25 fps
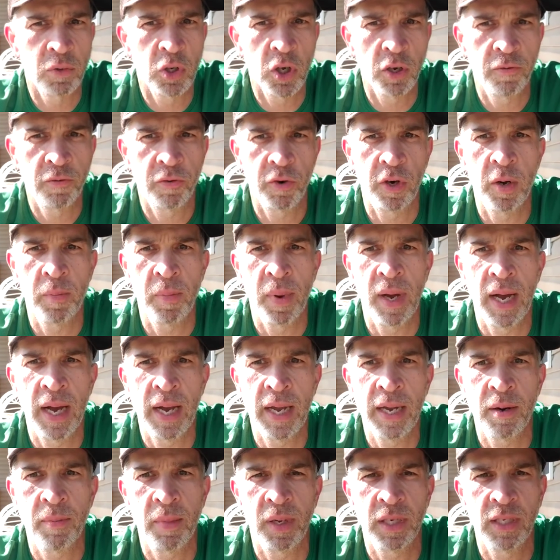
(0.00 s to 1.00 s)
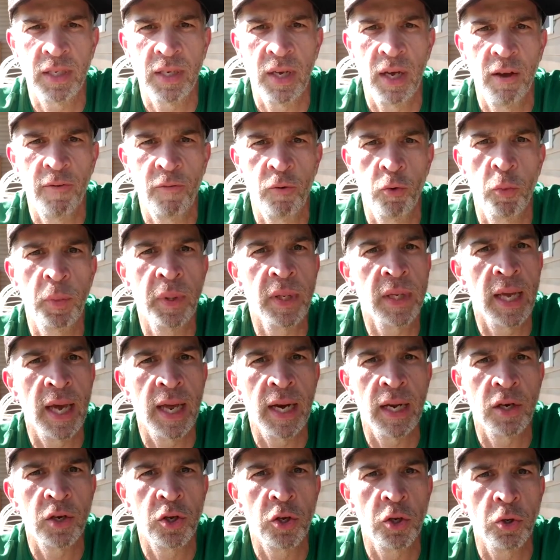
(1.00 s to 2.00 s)
good friend of mine and myself will be
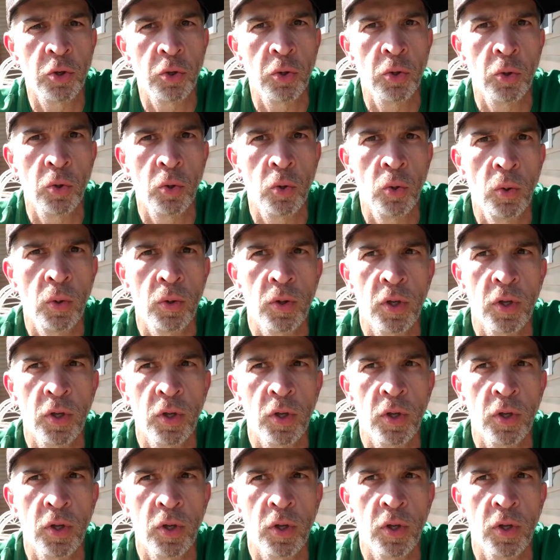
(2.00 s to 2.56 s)
headed to